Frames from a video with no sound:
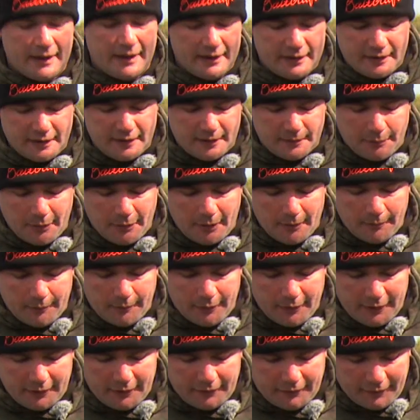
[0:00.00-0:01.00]
it's just bomb
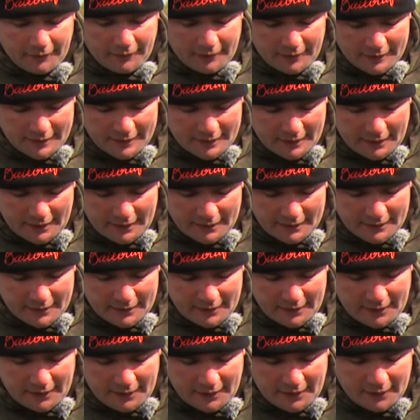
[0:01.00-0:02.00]
proof. So that's
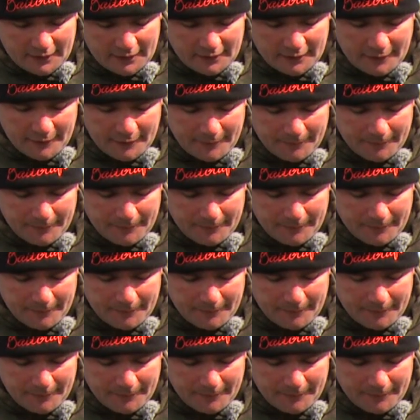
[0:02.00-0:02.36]
the